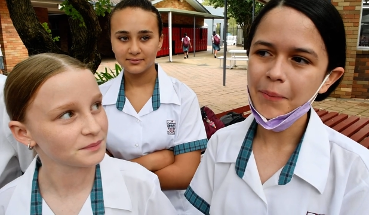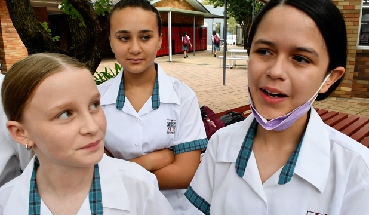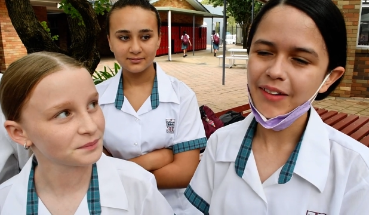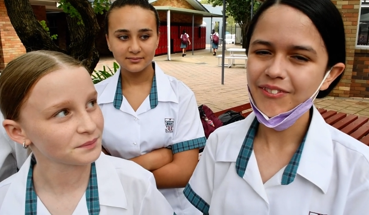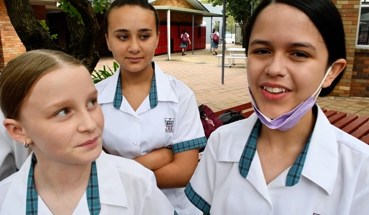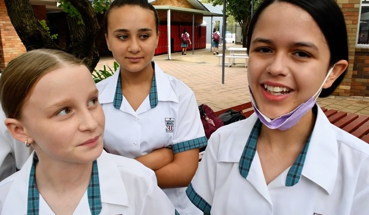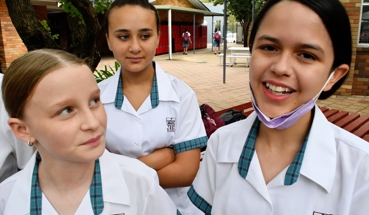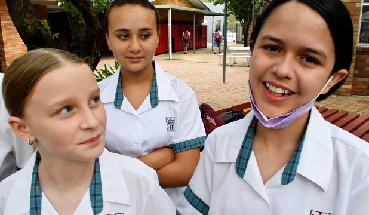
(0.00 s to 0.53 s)

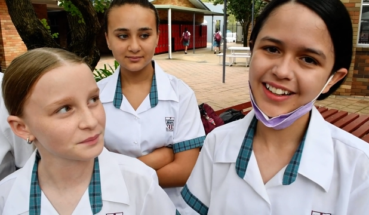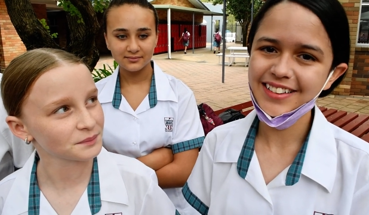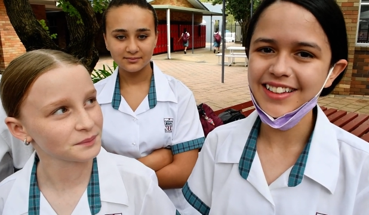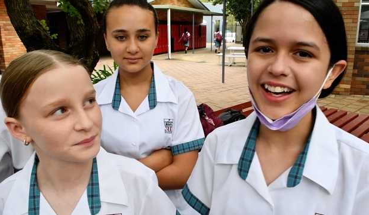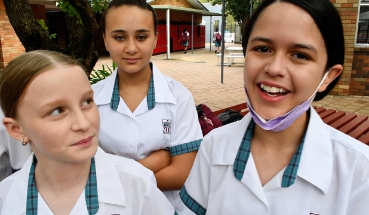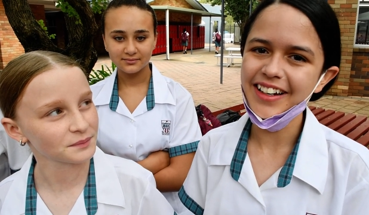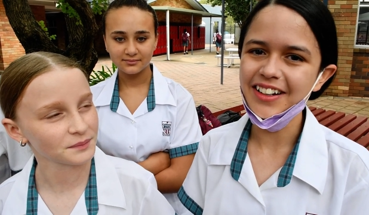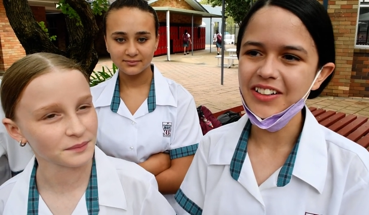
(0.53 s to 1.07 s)
Speaker 1: I'm feeling
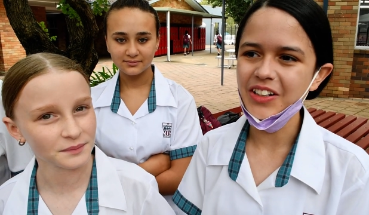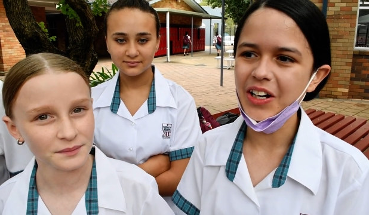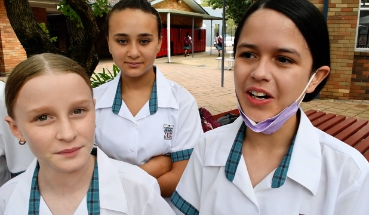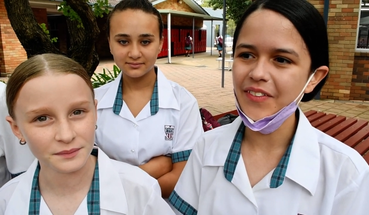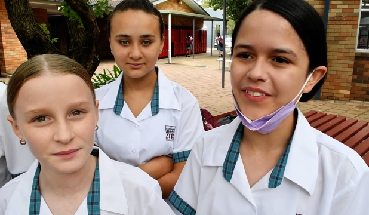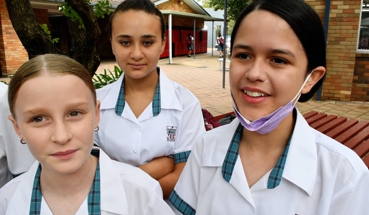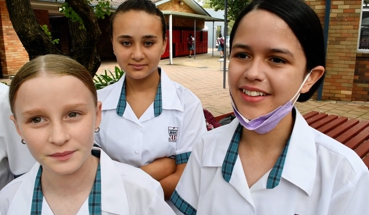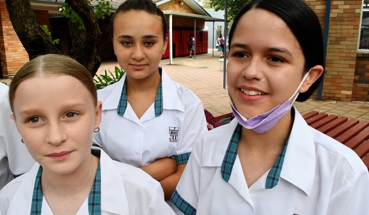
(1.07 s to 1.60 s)
excited,
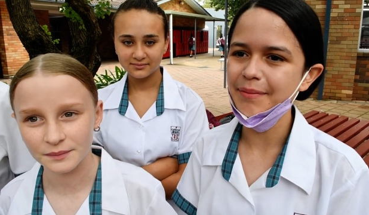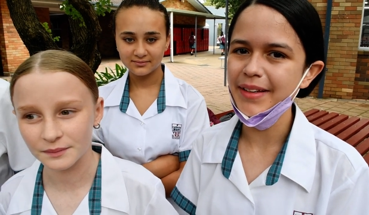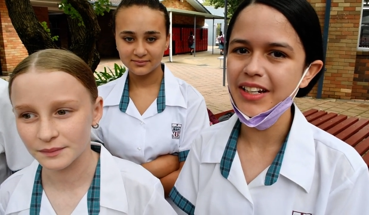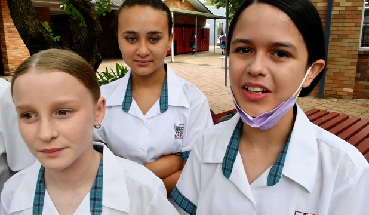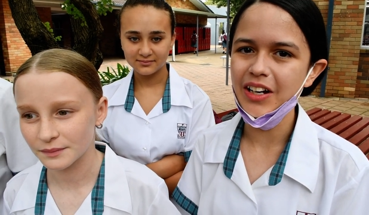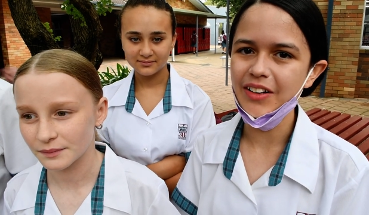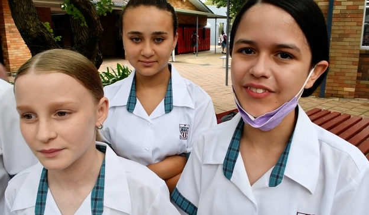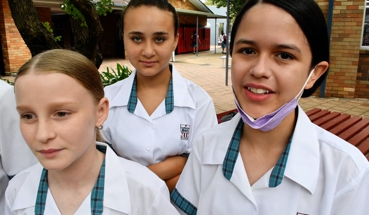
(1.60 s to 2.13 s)
nervous, a
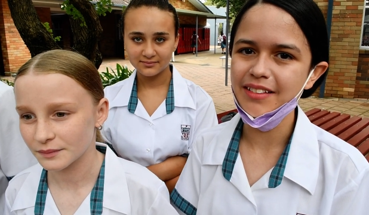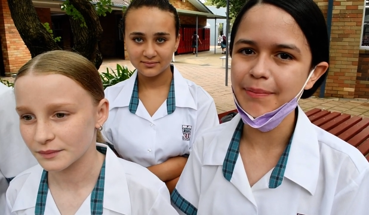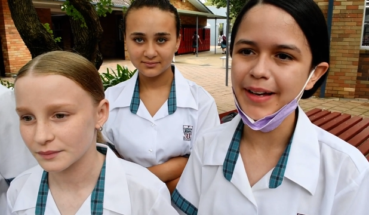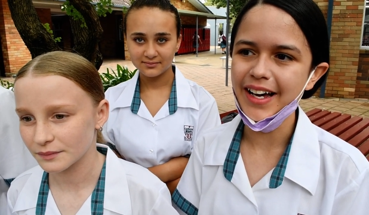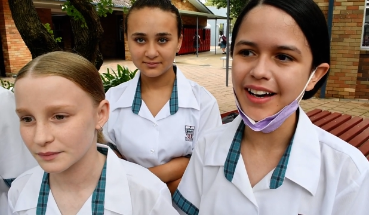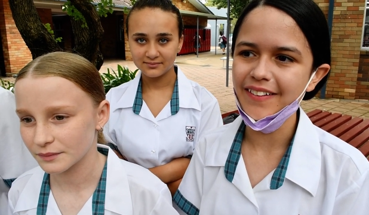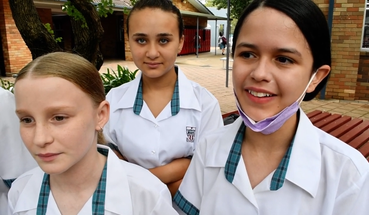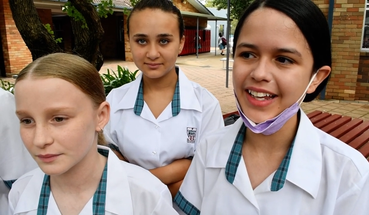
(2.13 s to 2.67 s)
bit nervous
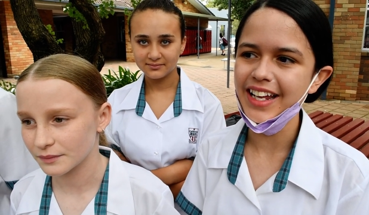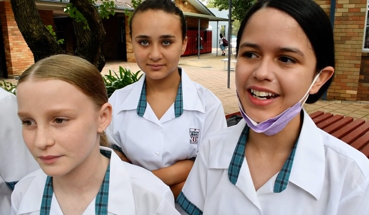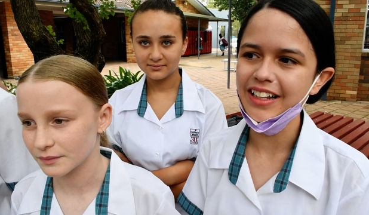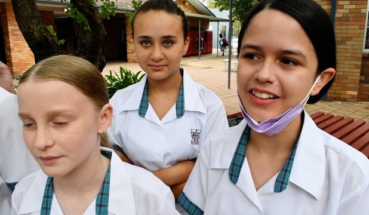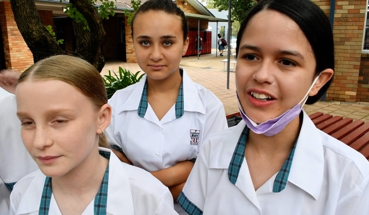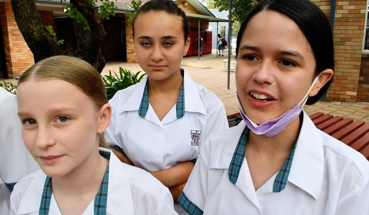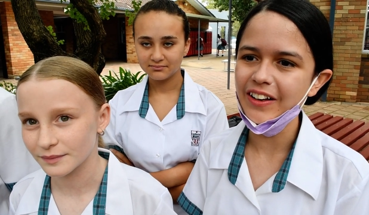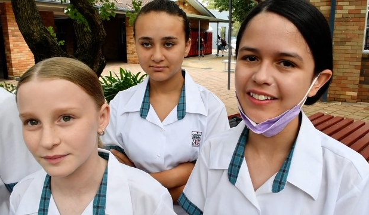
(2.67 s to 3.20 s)
about
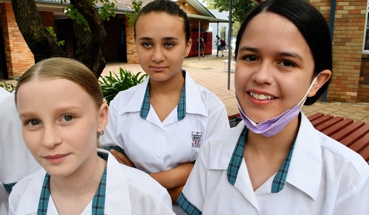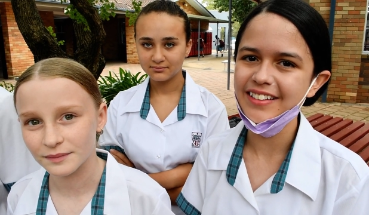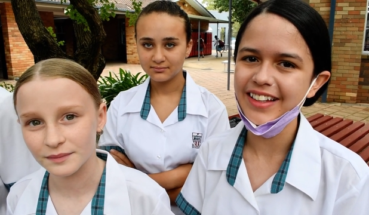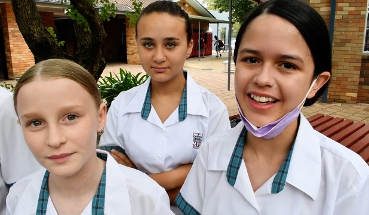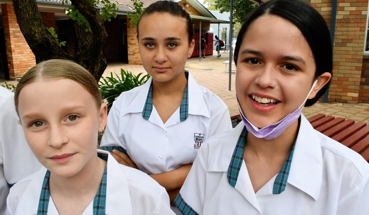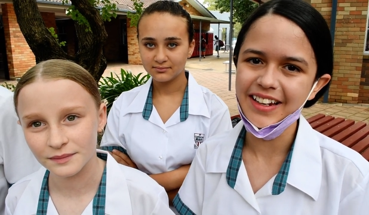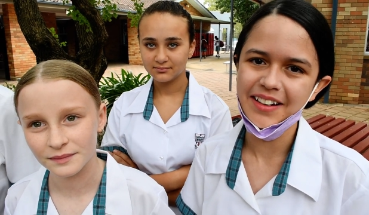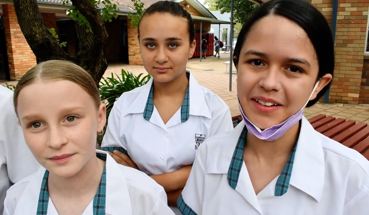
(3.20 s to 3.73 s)
getting lost
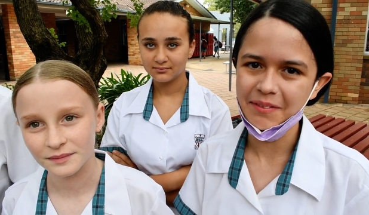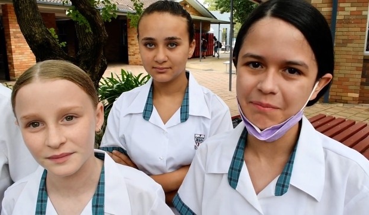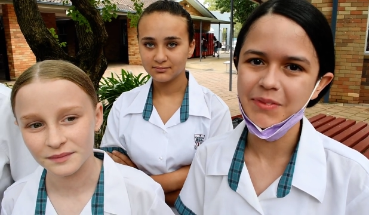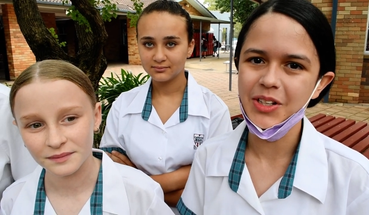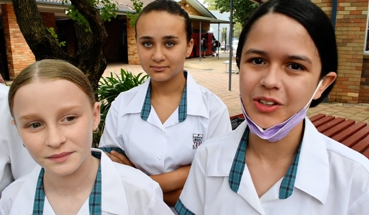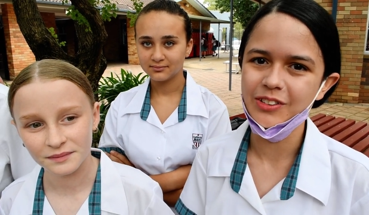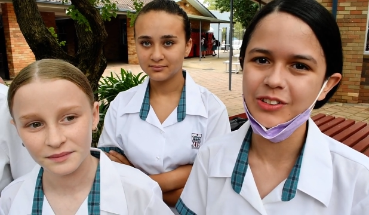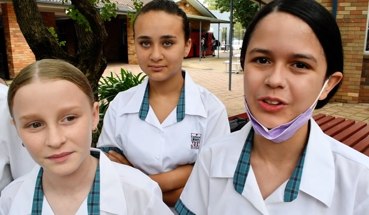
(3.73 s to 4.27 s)
and
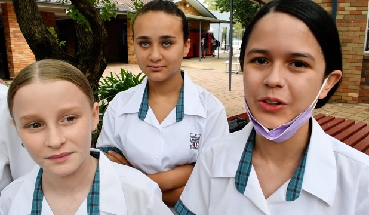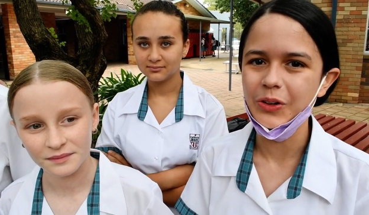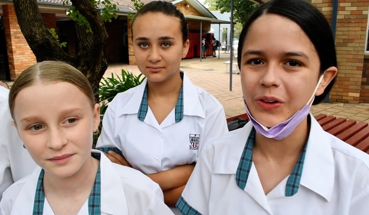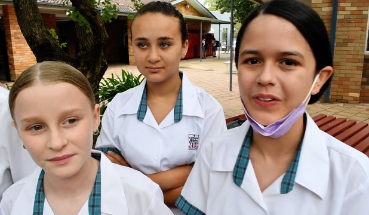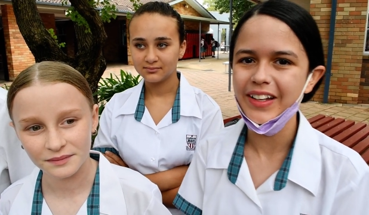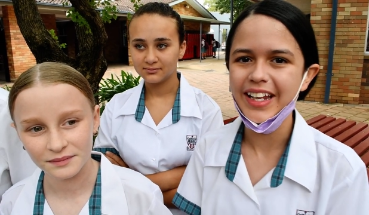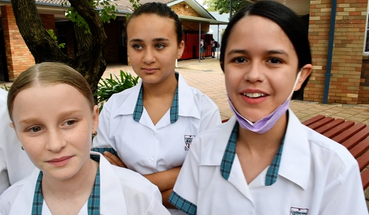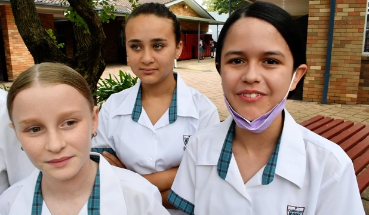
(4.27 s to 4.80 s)
new
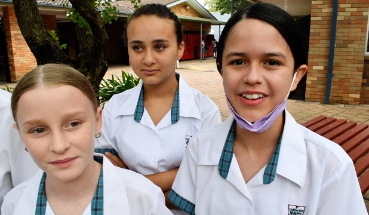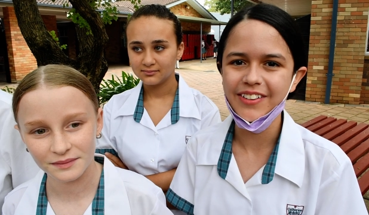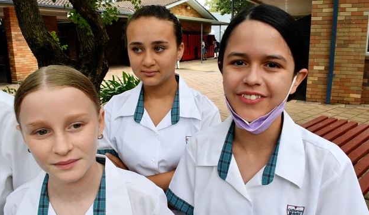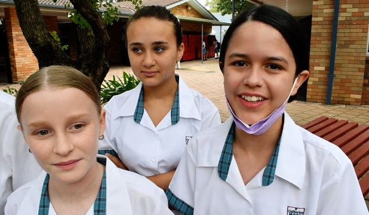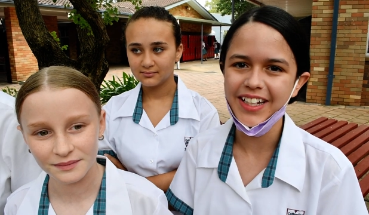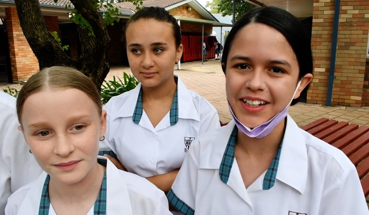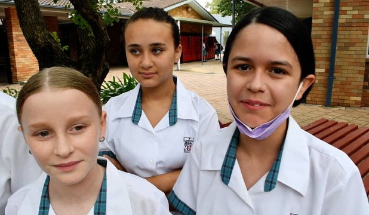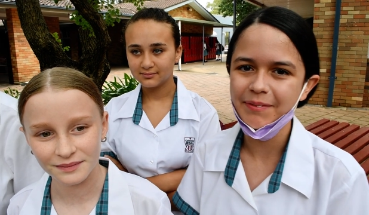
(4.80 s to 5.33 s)
school and
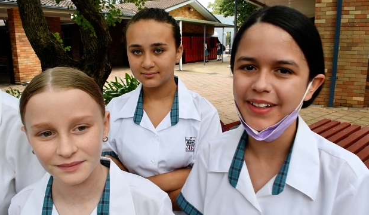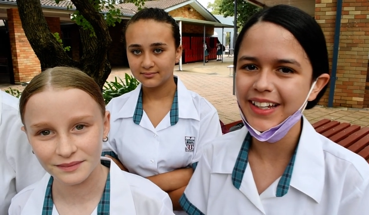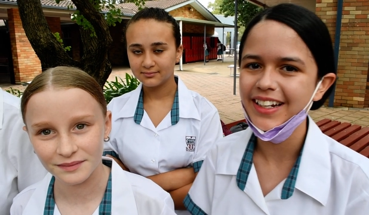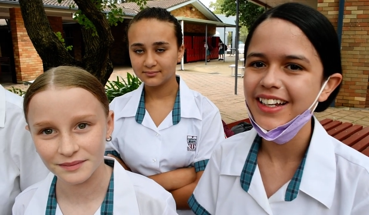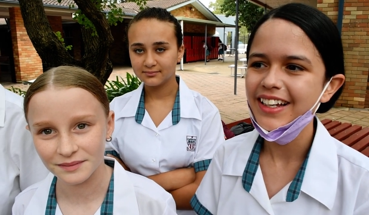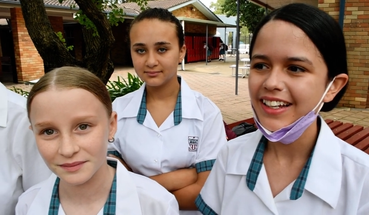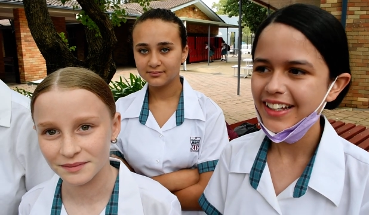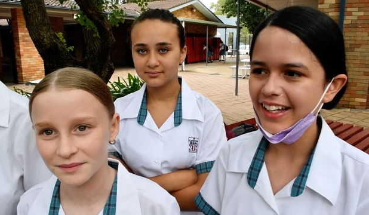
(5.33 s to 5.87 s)
everything. But
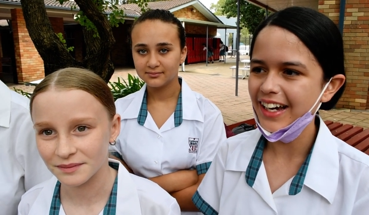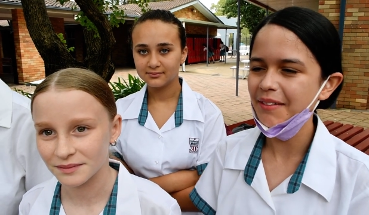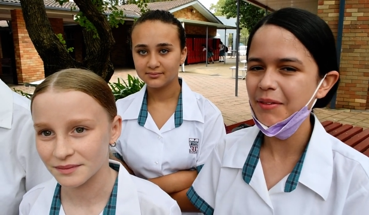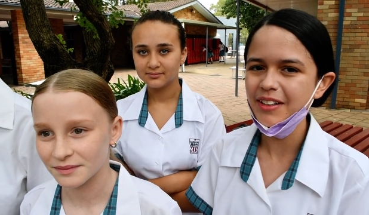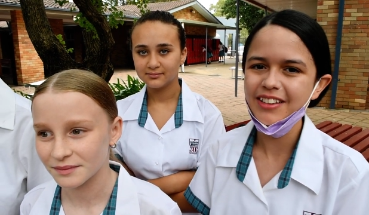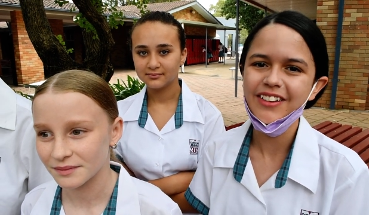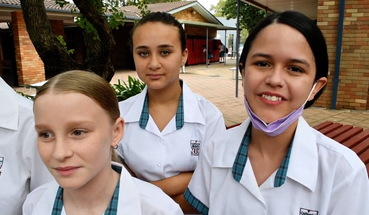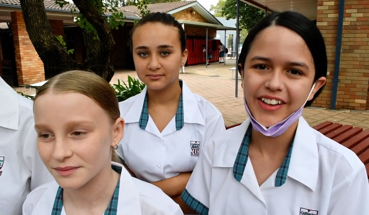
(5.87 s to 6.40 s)
yeah,
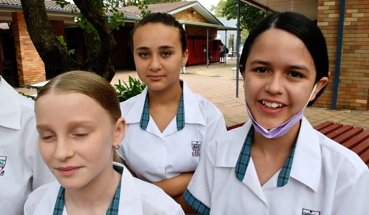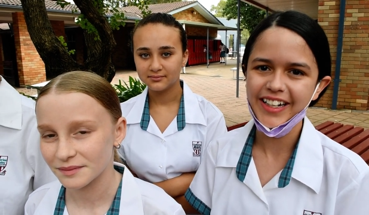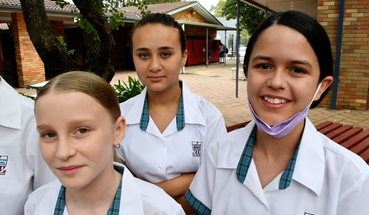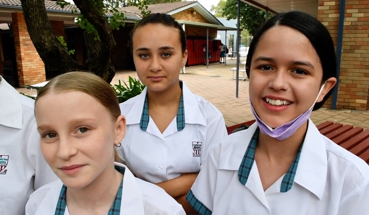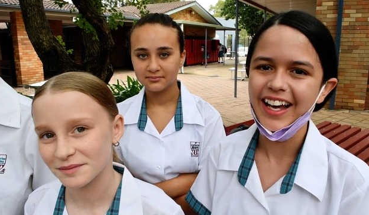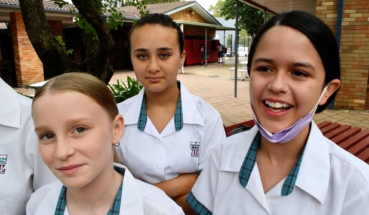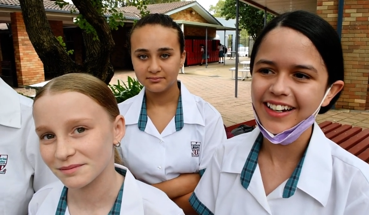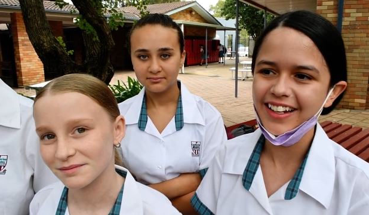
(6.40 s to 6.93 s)
I'm also very
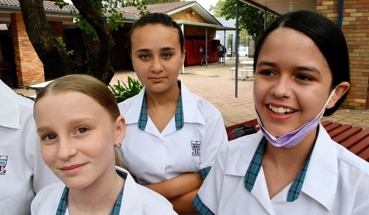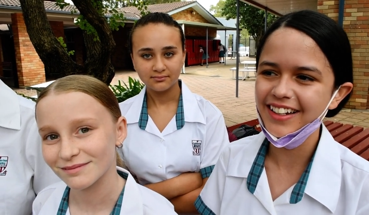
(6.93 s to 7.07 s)
excited.